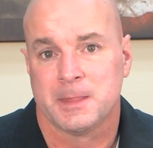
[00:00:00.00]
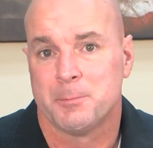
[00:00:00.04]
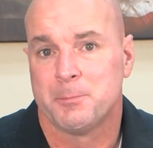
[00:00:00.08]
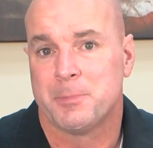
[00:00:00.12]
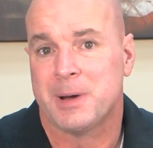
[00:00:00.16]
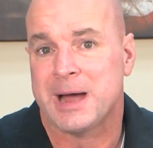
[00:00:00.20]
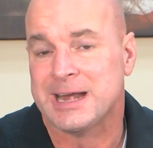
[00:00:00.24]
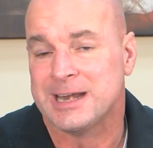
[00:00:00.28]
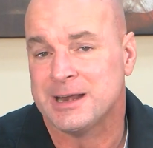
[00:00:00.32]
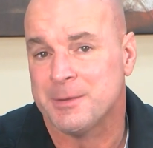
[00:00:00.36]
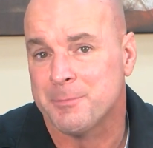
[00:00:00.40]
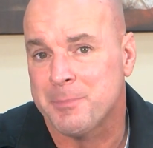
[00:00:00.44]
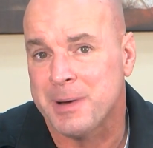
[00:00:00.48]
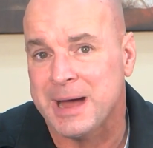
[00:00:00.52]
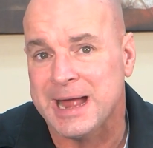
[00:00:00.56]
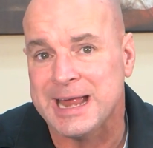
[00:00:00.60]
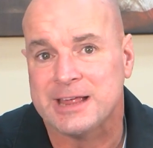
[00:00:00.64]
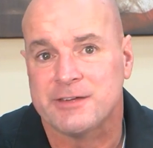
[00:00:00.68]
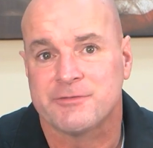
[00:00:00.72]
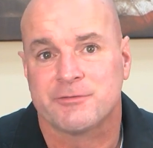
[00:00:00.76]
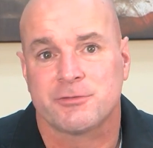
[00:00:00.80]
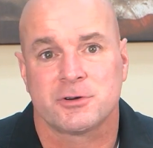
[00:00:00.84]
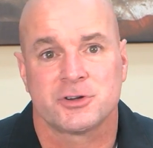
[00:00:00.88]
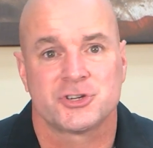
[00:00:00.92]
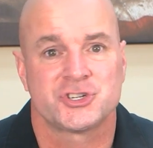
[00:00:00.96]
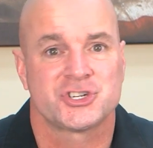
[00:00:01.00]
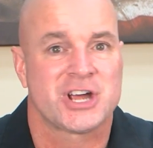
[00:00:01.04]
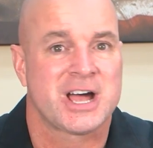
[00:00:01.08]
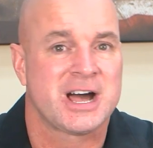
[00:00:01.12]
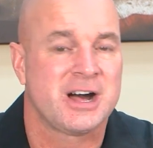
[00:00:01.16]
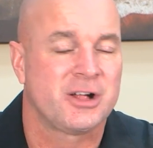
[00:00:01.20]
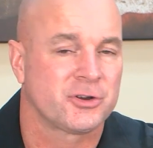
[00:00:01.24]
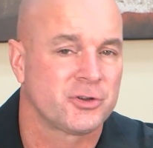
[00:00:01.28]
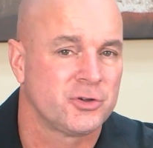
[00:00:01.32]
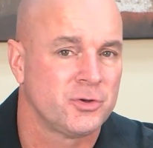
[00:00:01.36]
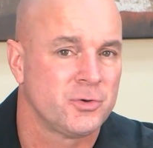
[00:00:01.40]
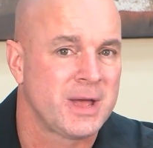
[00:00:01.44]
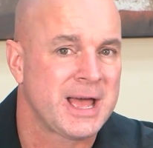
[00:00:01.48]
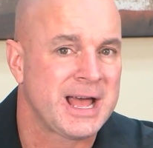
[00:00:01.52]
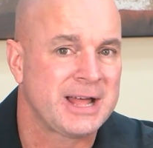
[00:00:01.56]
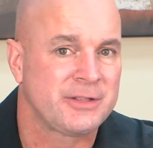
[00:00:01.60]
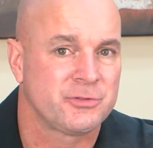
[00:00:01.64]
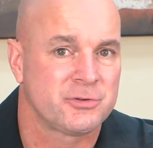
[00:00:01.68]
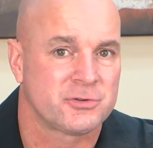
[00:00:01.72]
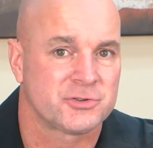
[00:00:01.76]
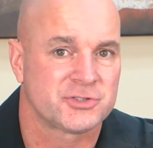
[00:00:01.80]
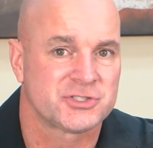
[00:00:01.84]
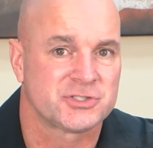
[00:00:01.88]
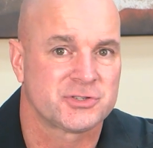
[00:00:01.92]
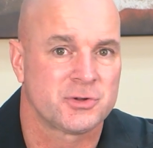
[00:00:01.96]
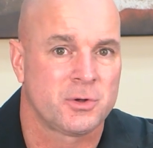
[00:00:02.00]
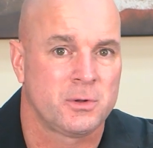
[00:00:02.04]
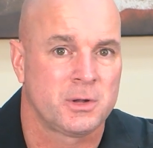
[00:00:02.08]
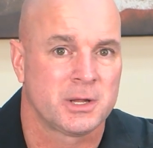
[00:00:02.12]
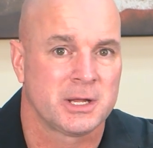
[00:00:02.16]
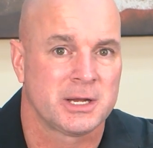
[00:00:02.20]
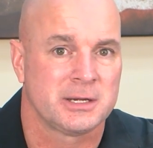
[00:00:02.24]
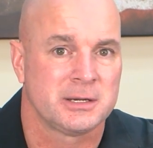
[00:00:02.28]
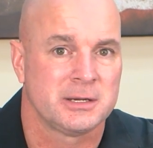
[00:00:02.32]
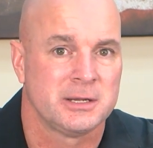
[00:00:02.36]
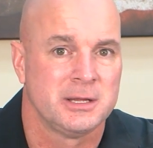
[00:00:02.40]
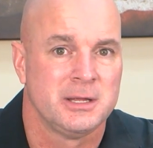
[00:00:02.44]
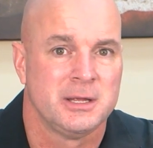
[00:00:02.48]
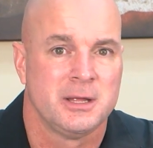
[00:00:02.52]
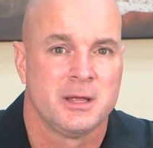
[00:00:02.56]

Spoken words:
buying a bike for a child who had theirs stolen,